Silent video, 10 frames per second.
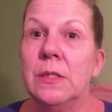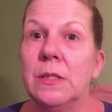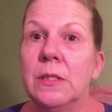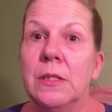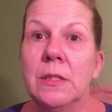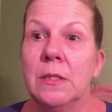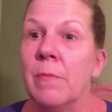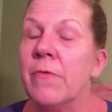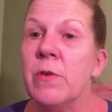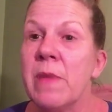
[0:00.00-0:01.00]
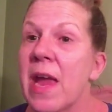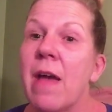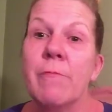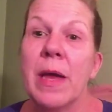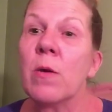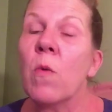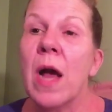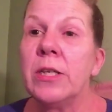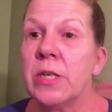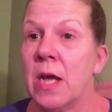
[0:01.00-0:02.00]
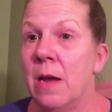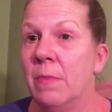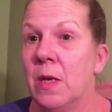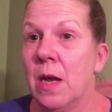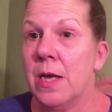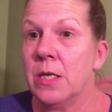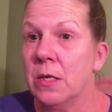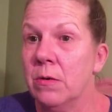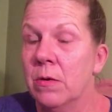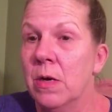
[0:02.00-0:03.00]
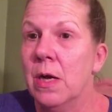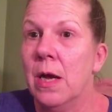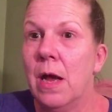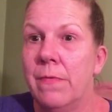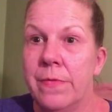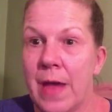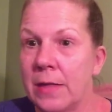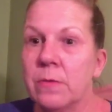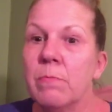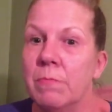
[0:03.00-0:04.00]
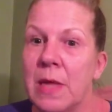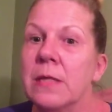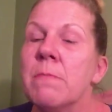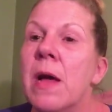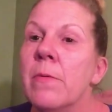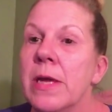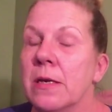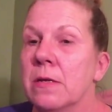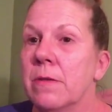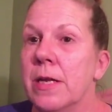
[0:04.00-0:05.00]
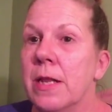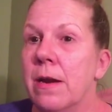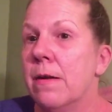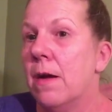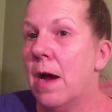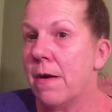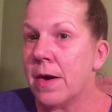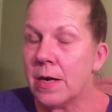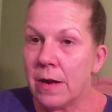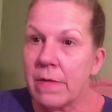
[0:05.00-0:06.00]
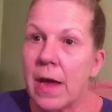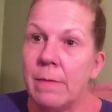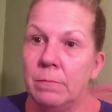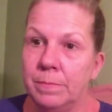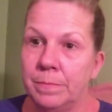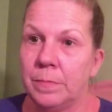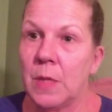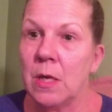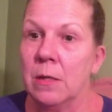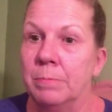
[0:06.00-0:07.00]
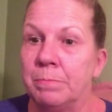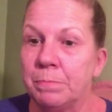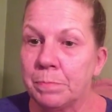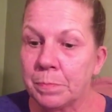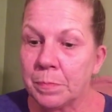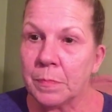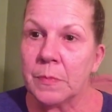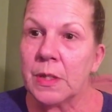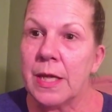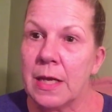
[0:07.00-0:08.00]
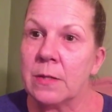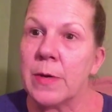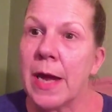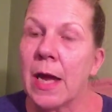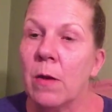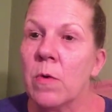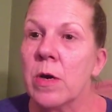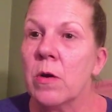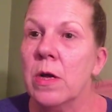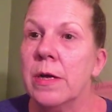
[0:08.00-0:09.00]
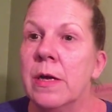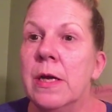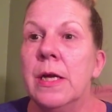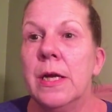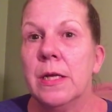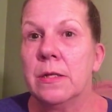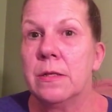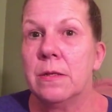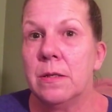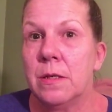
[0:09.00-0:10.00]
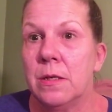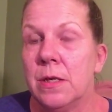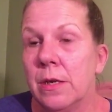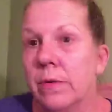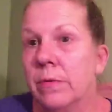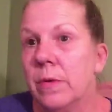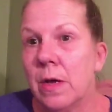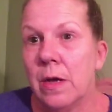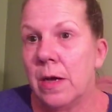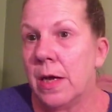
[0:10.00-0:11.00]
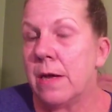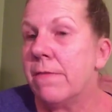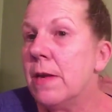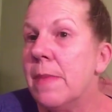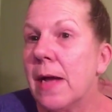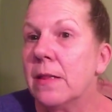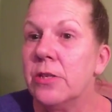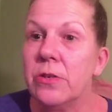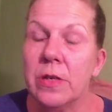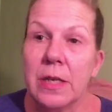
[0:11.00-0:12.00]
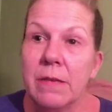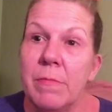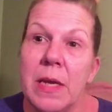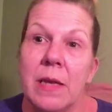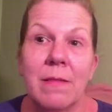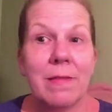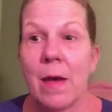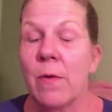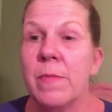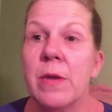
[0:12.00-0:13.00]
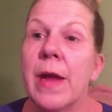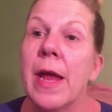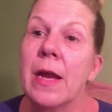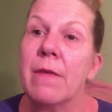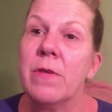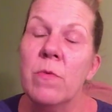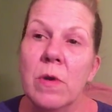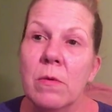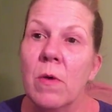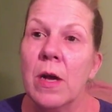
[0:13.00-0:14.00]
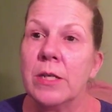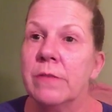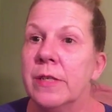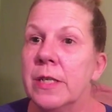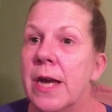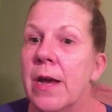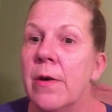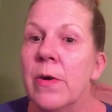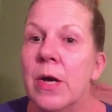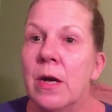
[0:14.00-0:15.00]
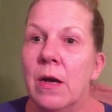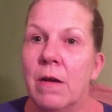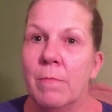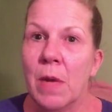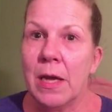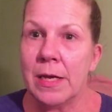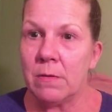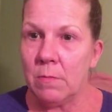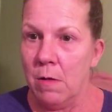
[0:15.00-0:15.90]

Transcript: Some of you may have better watch time than I do. That's my weakness right there. I already know that. And that's what I got to work on. And, you know, any feedback that you can give me, that would be great. If you want to watch a video of mine,